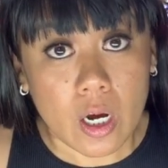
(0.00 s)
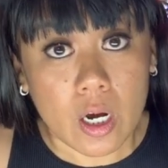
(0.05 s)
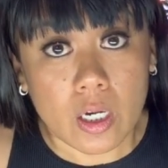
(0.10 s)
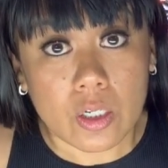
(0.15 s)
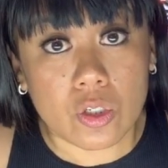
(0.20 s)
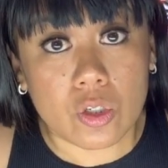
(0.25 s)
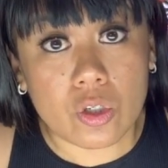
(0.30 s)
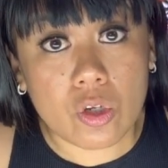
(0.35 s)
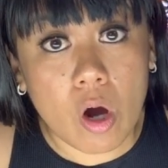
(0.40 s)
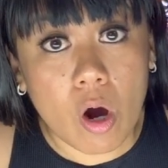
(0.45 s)

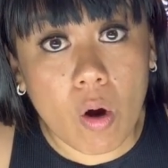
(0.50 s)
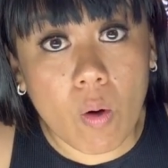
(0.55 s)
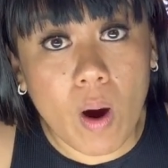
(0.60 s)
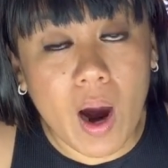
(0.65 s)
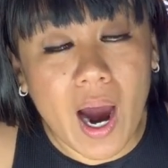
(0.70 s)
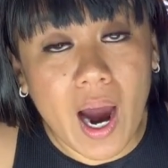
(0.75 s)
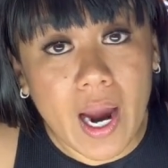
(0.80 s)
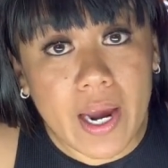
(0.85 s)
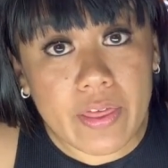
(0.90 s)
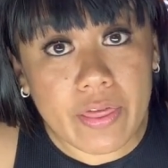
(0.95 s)
So
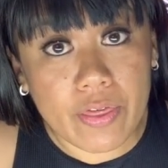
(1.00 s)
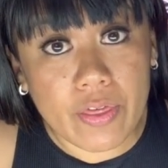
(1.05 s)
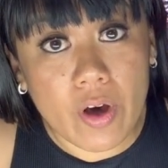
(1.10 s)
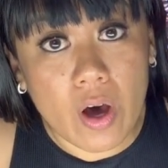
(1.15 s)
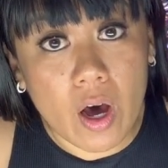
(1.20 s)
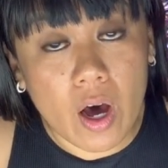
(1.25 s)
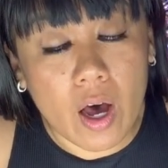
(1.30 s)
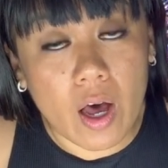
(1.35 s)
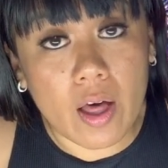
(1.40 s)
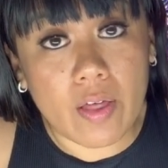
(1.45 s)
I
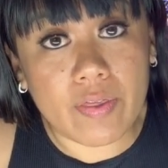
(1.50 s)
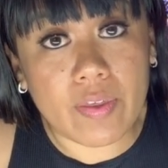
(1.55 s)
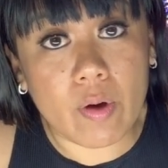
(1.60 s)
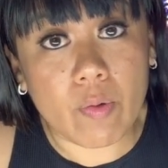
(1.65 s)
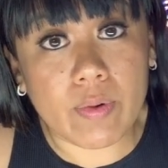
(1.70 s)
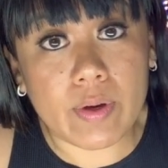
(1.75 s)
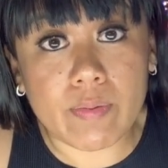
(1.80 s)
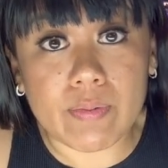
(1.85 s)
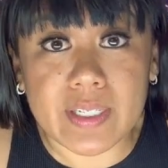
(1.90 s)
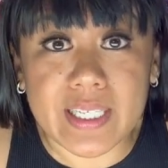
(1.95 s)
thought that
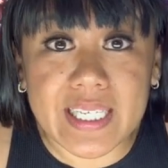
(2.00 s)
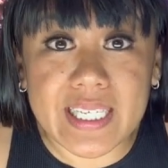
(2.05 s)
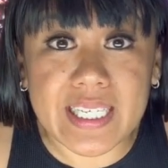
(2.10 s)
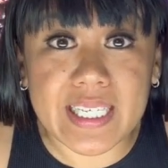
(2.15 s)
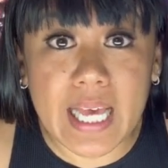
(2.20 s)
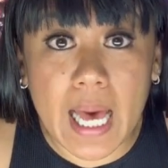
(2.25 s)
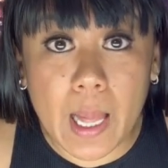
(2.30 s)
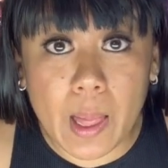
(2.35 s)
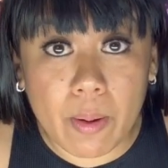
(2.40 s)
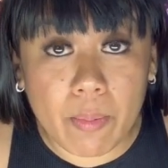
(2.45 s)
we would
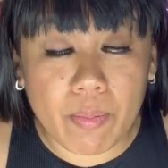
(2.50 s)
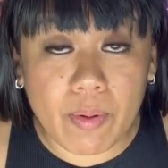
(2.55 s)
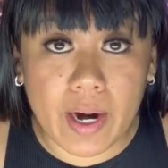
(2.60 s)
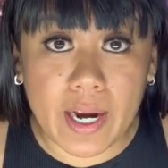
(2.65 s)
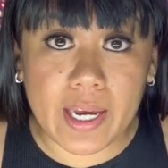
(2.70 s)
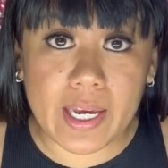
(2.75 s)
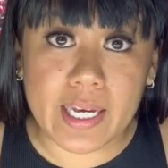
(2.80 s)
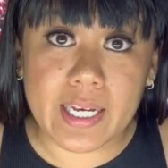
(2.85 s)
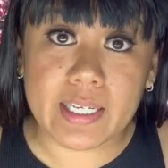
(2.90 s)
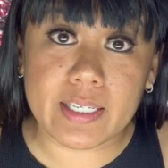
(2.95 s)

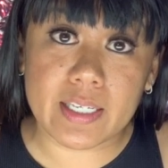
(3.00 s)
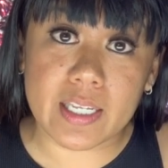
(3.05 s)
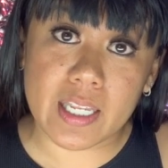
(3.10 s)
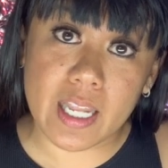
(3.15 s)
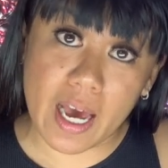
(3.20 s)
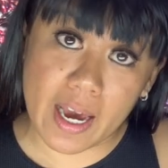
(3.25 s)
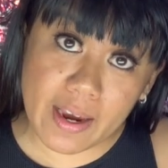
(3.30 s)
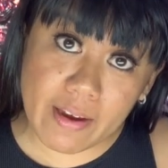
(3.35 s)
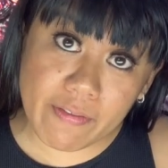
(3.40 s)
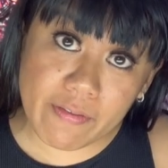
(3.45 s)
celebrate his
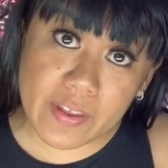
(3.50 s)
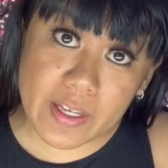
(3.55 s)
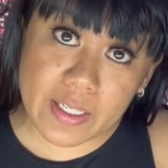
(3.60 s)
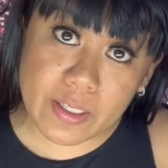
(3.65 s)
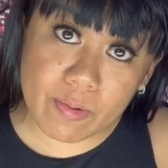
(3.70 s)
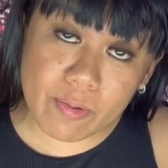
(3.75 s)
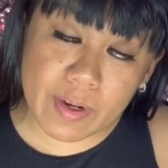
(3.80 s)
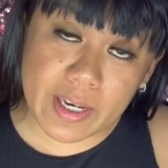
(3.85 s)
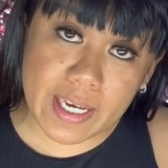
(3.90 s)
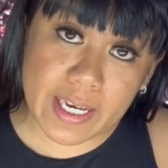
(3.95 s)
life this
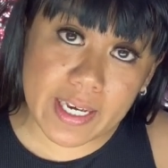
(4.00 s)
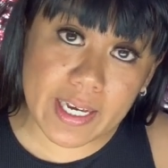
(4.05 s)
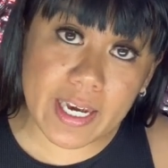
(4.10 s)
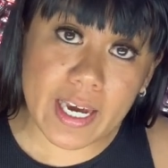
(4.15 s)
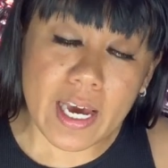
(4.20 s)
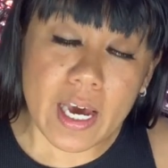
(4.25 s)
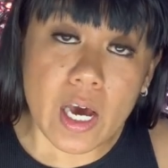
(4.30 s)
week,